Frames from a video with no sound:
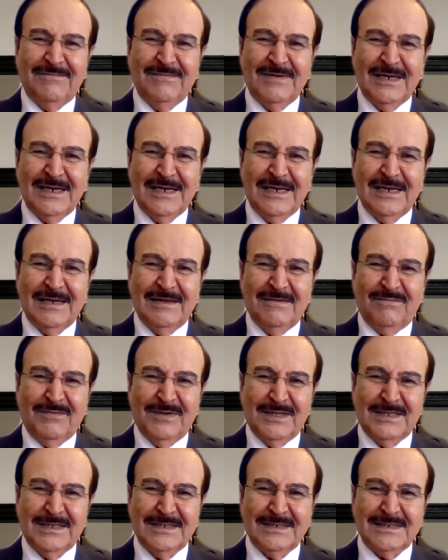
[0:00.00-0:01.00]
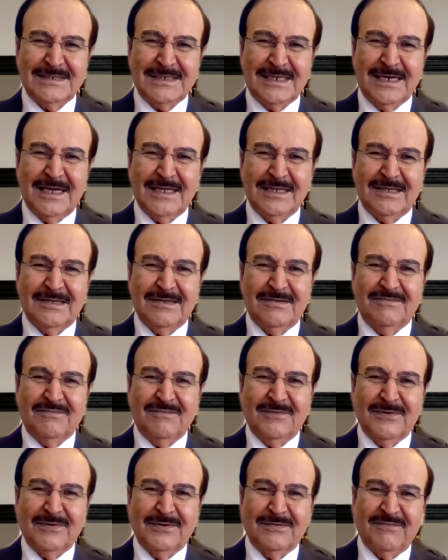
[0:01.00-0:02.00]
even if it is cut
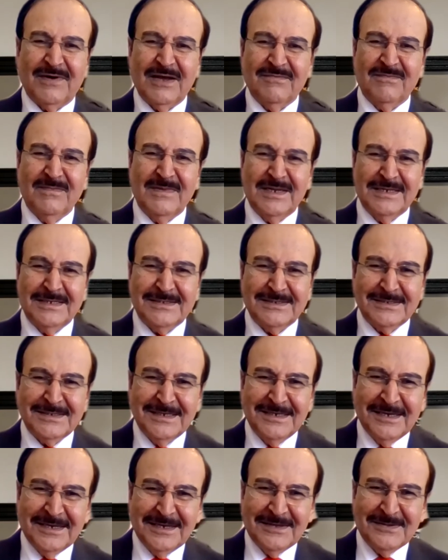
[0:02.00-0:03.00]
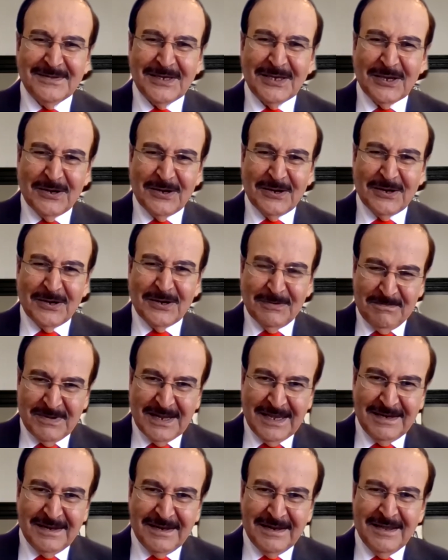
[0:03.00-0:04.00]
for 5 minutes, they
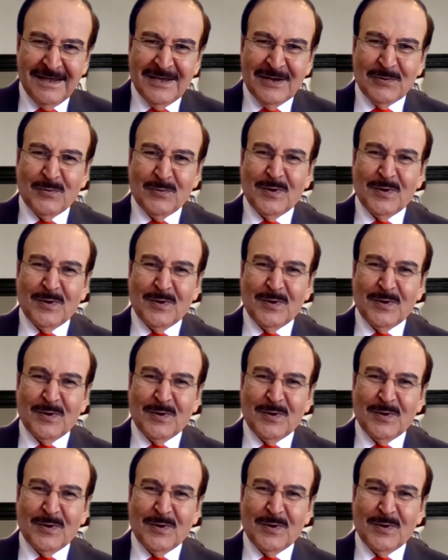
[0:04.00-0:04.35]
complain.